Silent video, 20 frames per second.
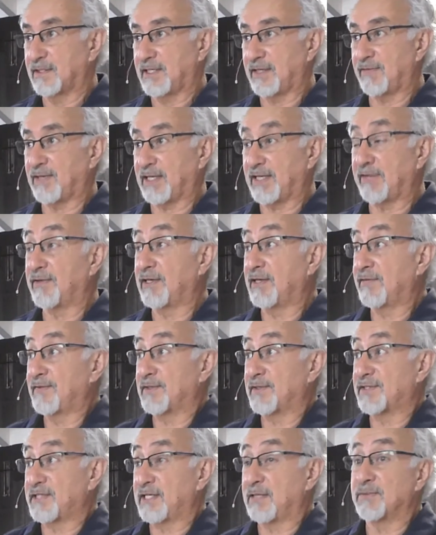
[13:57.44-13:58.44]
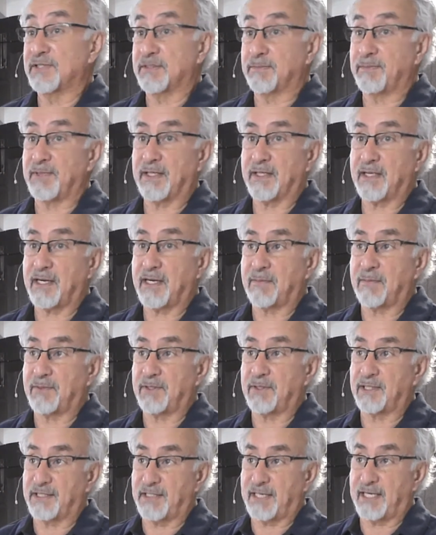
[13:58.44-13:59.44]
Even if it seems to be
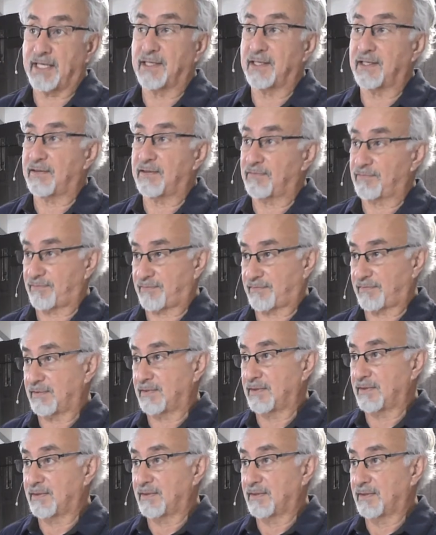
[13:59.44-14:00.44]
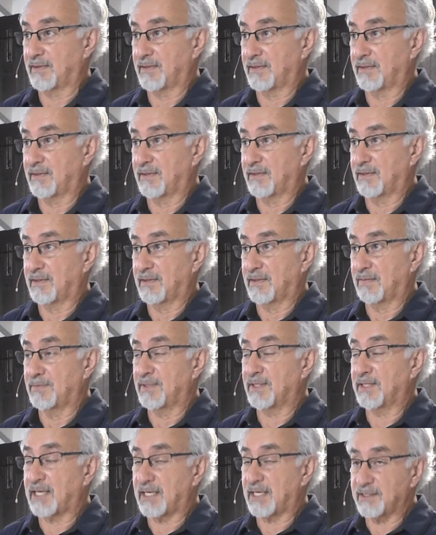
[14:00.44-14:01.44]
humble and negative. But
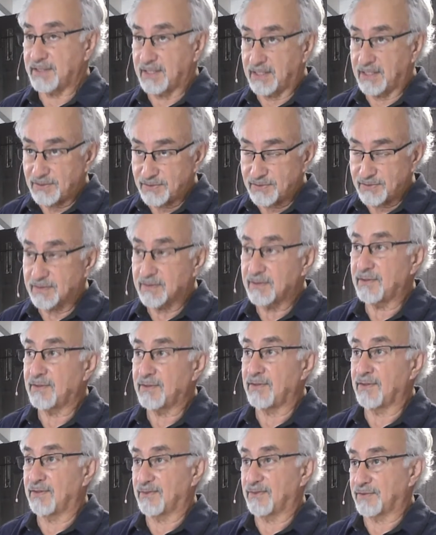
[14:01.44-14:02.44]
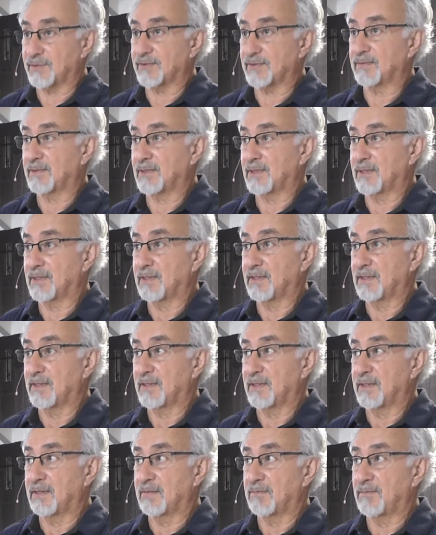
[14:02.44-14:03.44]
God does use
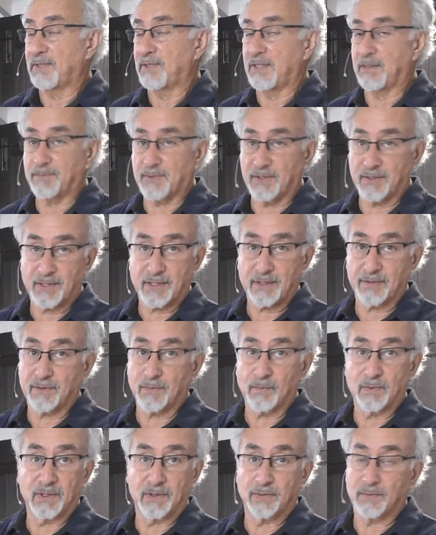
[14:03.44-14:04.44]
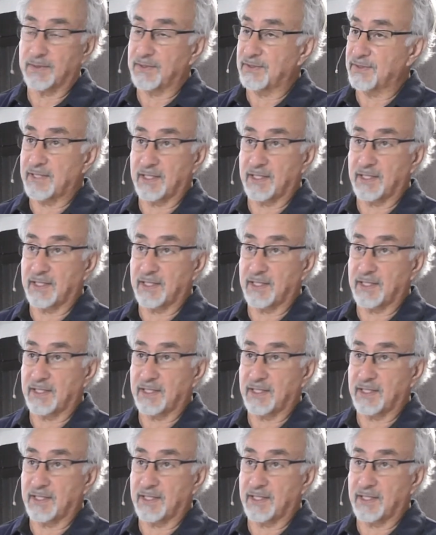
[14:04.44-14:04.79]
people that the world wouldn't say are